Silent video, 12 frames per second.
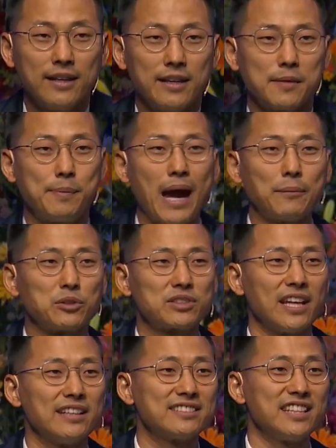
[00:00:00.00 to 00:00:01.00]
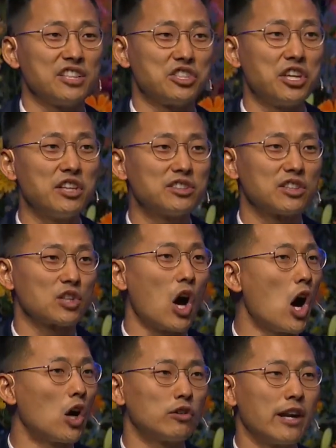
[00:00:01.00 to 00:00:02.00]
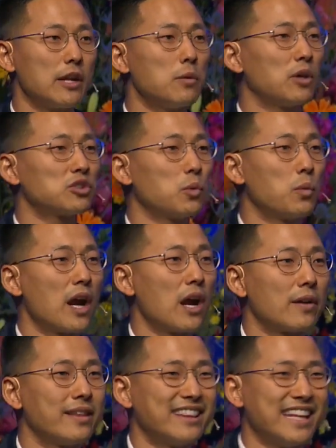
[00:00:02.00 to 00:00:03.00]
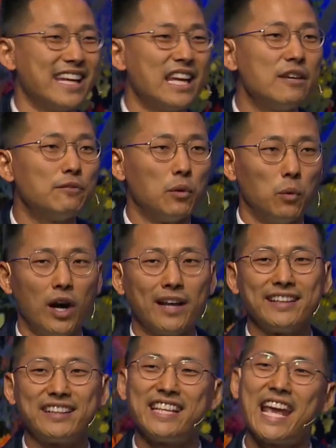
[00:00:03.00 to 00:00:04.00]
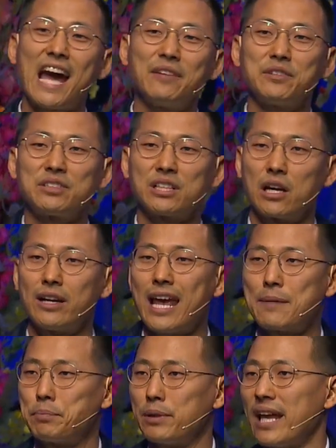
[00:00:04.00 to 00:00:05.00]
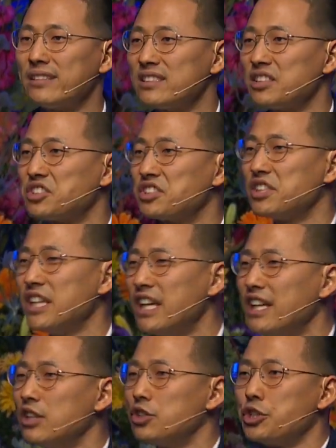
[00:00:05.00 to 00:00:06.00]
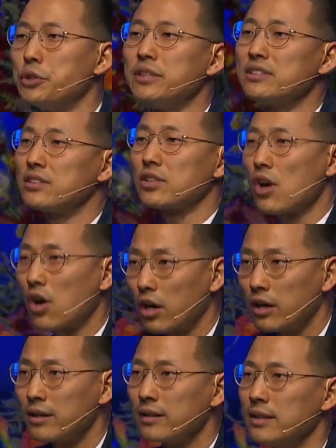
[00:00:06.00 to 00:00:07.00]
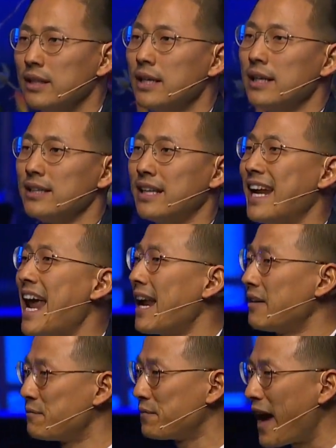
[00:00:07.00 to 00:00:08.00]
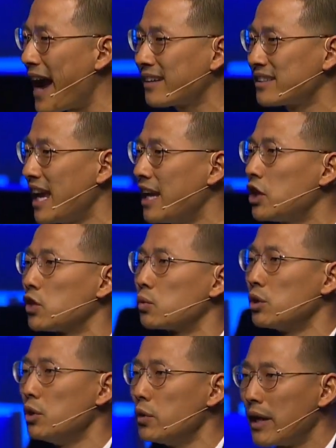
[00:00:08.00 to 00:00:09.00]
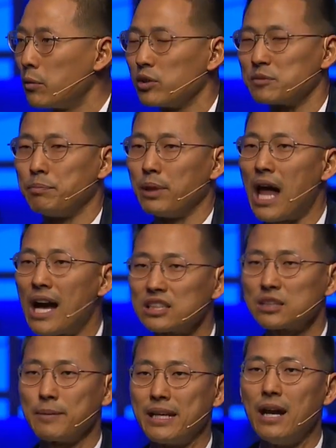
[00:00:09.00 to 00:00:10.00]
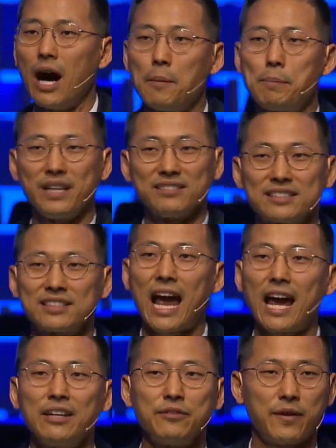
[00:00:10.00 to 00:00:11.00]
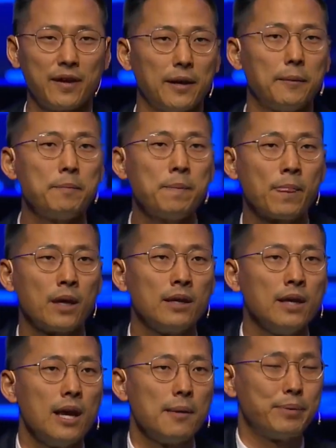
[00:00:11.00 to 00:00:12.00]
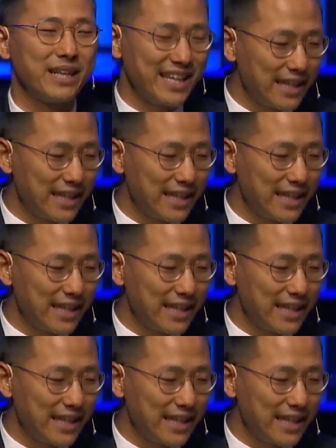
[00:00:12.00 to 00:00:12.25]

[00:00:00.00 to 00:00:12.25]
the Bible says that Jesus already was aware that the evil one, that the adversary, had planted a seed in Judas's heart, that it had in fact taken root and was blossoming up inside of him. But